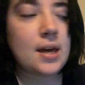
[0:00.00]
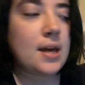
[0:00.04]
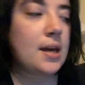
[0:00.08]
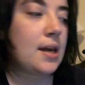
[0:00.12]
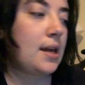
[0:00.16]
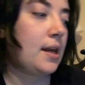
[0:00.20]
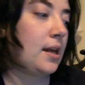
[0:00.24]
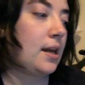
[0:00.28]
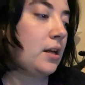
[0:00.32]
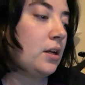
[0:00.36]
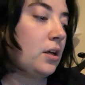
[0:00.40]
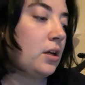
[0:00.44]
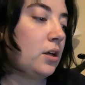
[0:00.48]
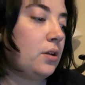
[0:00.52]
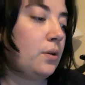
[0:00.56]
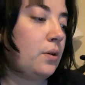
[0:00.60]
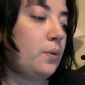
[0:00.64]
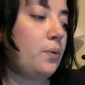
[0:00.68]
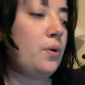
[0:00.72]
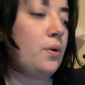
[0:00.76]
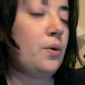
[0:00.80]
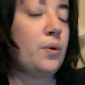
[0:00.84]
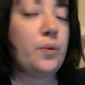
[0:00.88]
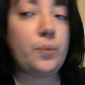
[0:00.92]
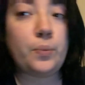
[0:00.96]
and
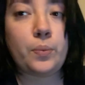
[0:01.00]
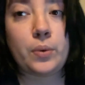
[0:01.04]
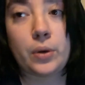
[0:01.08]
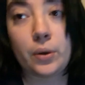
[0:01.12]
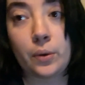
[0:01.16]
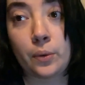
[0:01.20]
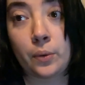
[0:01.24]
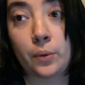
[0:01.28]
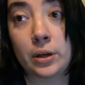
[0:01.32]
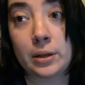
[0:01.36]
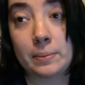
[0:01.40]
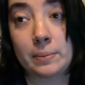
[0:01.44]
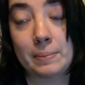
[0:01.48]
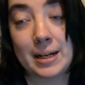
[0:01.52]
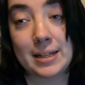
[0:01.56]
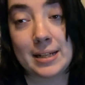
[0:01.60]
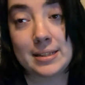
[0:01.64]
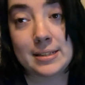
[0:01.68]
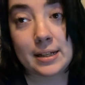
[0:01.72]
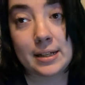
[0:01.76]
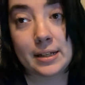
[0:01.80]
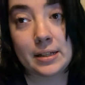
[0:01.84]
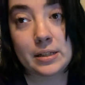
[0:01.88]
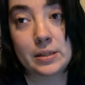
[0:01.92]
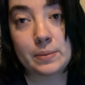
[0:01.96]
one of my
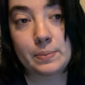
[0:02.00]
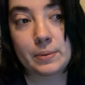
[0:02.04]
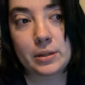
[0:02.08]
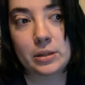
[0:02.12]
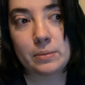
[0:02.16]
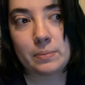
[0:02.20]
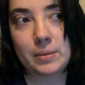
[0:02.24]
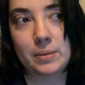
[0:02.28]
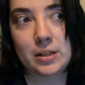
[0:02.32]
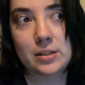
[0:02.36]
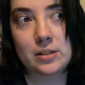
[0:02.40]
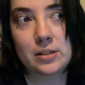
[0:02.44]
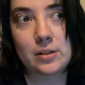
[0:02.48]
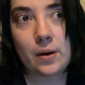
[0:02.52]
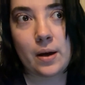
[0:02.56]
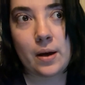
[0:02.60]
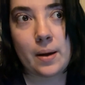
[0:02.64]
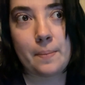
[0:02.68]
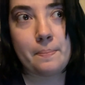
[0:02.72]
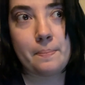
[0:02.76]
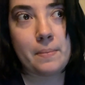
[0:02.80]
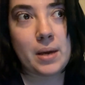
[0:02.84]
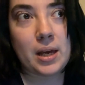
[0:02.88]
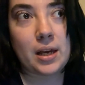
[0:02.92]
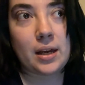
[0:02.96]
dice with me, so I
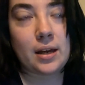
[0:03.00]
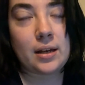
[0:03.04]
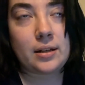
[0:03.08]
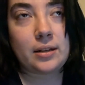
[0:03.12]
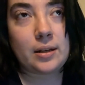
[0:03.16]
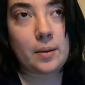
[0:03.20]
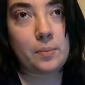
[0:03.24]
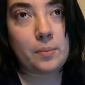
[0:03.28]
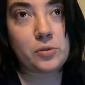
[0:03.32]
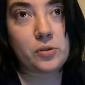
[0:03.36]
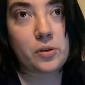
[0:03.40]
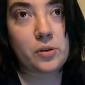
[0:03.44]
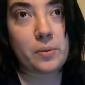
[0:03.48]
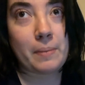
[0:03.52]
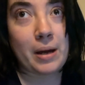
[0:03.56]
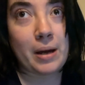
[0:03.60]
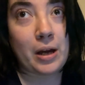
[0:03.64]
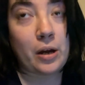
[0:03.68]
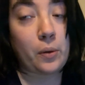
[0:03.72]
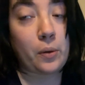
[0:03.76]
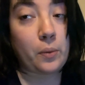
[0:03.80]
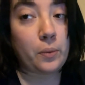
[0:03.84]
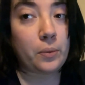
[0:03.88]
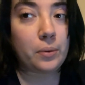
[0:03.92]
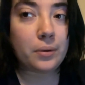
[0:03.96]
may end up doing my
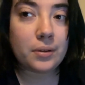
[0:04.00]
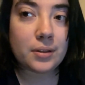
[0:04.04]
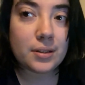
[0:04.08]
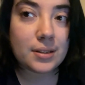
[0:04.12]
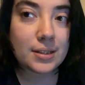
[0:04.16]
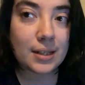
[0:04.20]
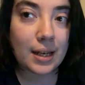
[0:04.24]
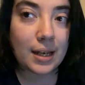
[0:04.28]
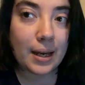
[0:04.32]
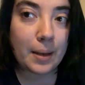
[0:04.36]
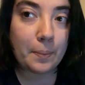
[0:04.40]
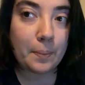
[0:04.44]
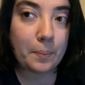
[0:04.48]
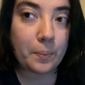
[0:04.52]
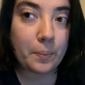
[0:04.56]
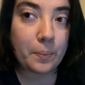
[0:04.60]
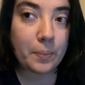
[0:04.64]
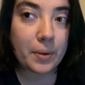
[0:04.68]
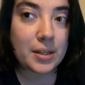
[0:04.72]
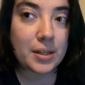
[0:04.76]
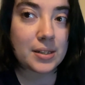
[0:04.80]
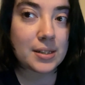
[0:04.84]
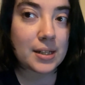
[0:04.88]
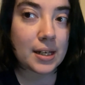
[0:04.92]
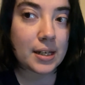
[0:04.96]
own type
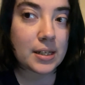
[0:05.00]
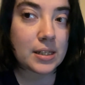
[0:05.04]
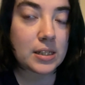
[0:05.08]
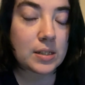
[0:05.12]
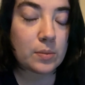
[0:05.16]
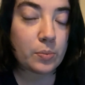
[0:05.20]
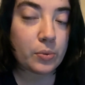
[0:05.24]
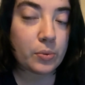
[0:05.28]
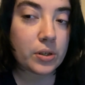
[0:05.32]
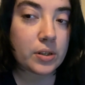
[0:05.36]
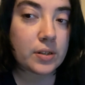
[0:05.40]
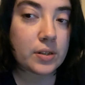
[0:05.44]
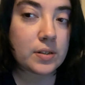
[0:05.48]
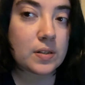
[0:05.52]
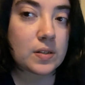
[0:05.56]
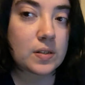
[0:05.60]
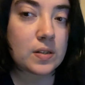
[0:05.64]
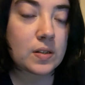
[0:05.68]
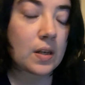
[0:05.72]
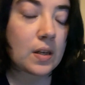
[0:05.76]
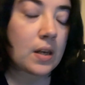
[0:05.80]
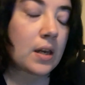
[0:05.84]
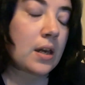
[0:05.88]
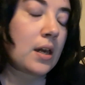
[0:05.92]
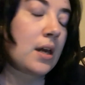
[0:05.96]
of dice sprints
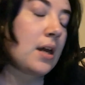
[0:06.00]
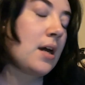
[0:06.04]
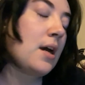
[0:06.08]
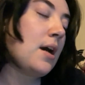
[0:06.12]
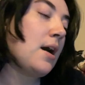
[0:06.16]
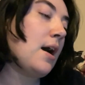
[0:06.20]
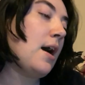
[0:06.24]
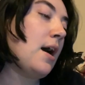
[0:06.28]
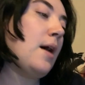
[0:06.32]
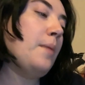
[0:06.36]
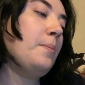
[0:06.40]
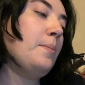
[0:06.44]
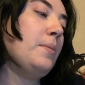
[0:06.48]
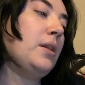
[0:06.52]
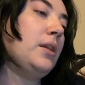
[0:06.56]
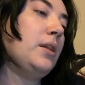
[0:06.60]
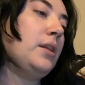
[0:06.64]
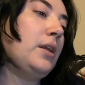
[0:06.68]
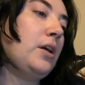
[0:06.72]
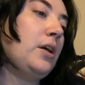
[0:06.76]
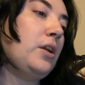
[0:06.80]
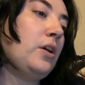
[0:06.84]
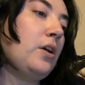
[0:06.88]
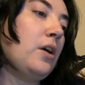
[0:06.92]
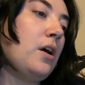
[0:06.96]

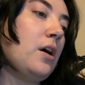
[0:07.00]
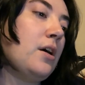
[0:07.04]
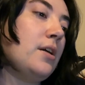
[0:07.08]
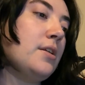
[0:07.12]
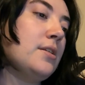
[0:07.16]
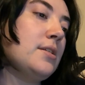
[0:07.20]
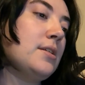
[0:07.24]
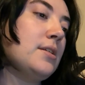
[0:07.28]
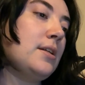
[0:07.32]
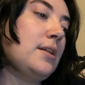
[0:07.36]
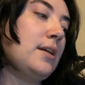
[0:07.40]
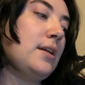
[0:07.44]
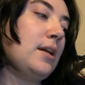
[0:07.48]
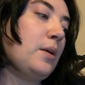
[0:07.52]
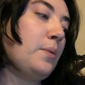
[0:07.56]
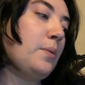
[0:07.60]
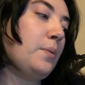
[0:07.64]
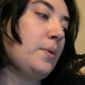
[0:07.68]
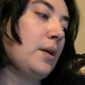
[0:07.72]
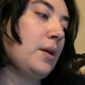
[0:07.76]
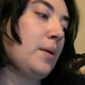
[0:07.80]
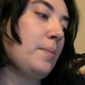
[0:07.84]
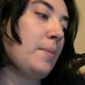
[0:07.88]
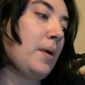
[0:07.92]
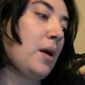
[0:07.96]
later on today when
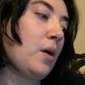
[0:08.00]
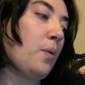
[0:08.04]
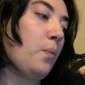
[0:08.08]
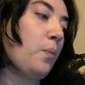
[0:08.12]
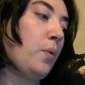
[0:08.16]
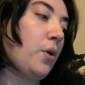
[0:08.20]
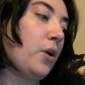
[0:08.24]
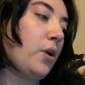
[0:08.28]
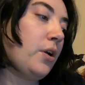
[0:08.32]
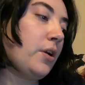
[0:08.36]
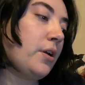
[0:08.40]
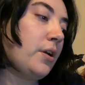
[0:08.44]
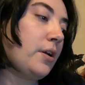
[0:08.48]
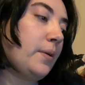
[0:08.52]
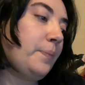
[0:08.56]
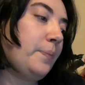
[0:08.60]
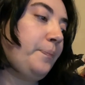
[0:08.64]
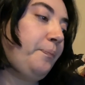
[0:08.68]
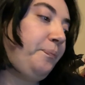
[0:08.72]
I'm at work.